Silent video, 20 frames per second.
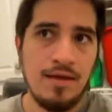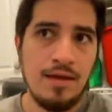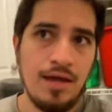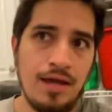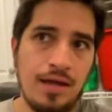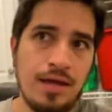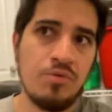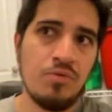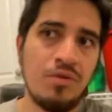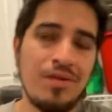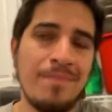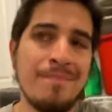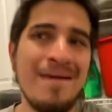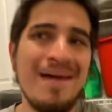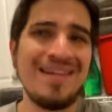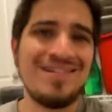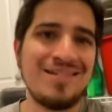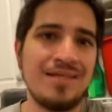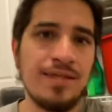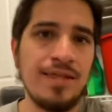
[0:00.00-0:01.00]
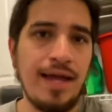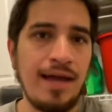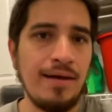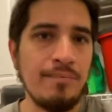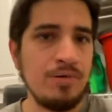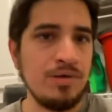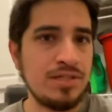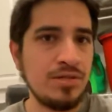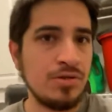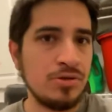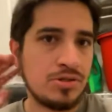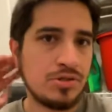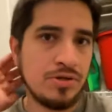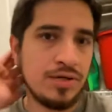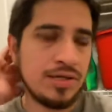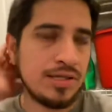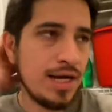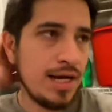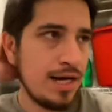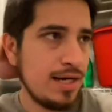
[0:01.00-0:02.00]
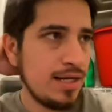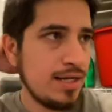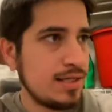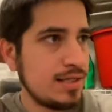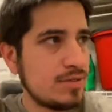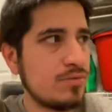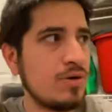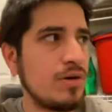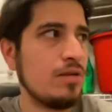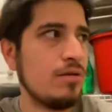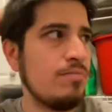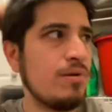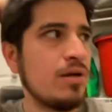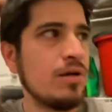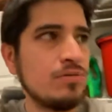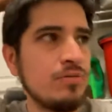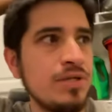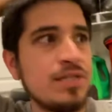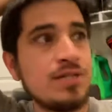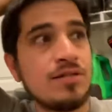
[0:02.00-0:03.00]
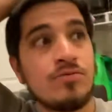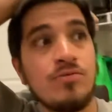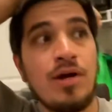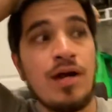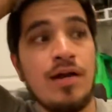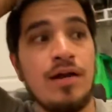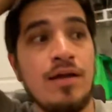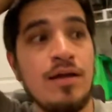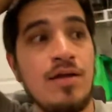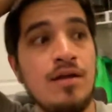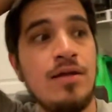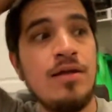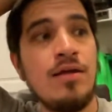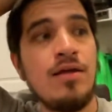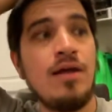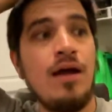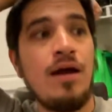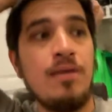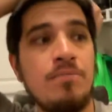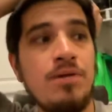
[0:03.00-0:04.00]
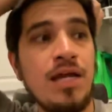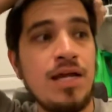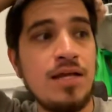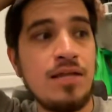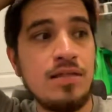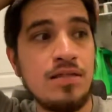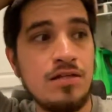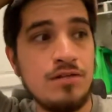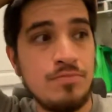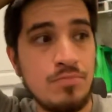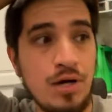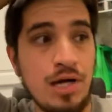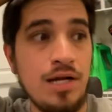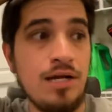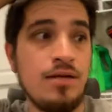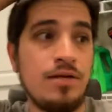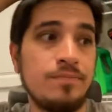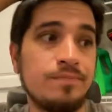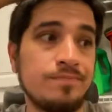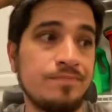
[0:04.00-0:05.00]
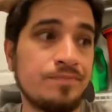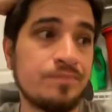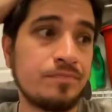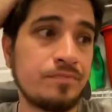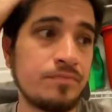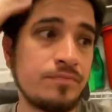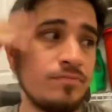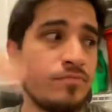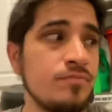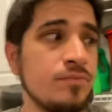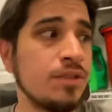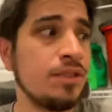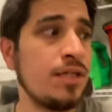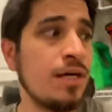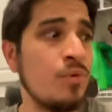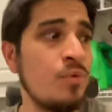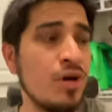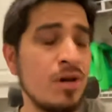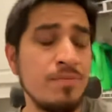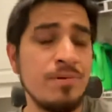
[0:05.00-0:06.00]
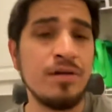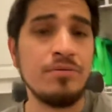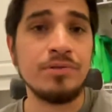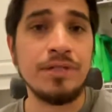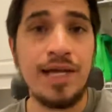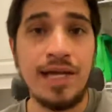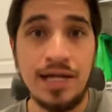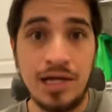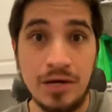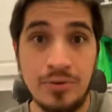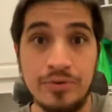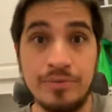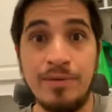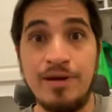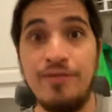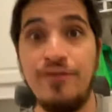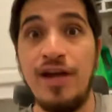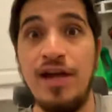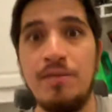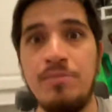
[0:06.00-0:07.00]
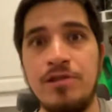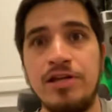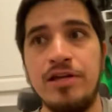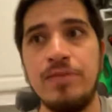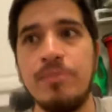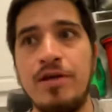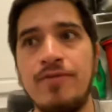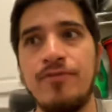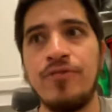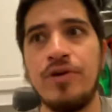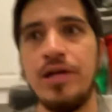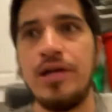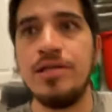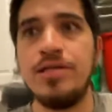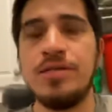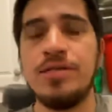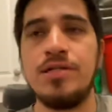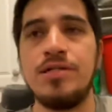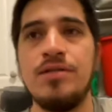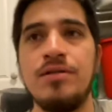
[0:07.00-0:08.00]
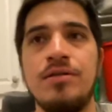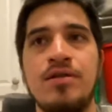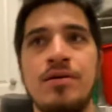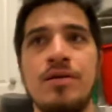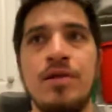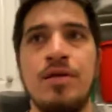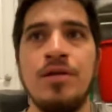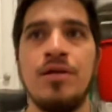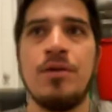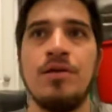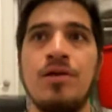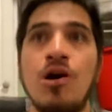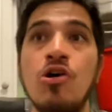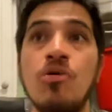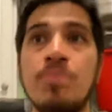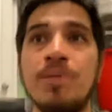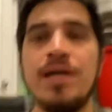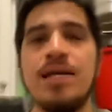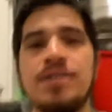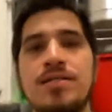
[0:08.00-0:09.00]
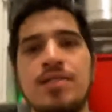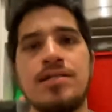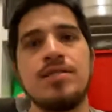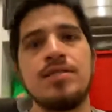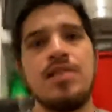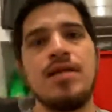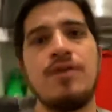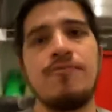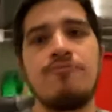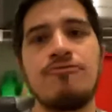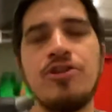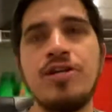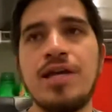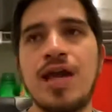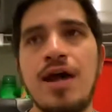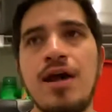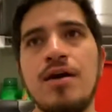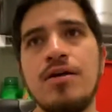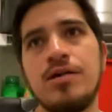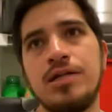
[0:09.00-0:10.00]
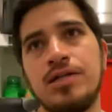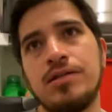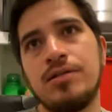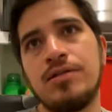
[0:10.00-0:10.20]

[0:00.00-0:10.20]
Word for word: I didn't really mention that, but social anxiety is one of the bigger reasons why I'm taking this break. I want to be able to hang out with my family and my friends and go places and not freak out